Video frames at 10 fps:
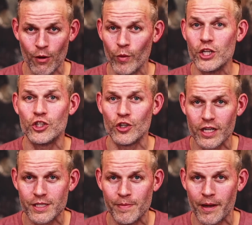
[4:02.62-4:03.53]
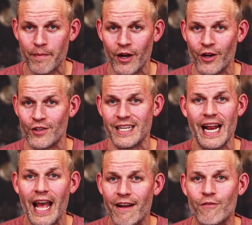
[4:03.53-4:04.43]
and we should expect miracles
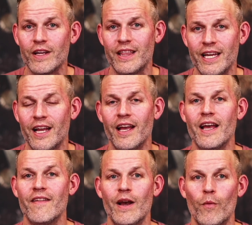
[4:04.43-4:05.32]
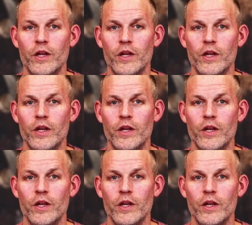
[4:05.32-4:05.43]
in everything that we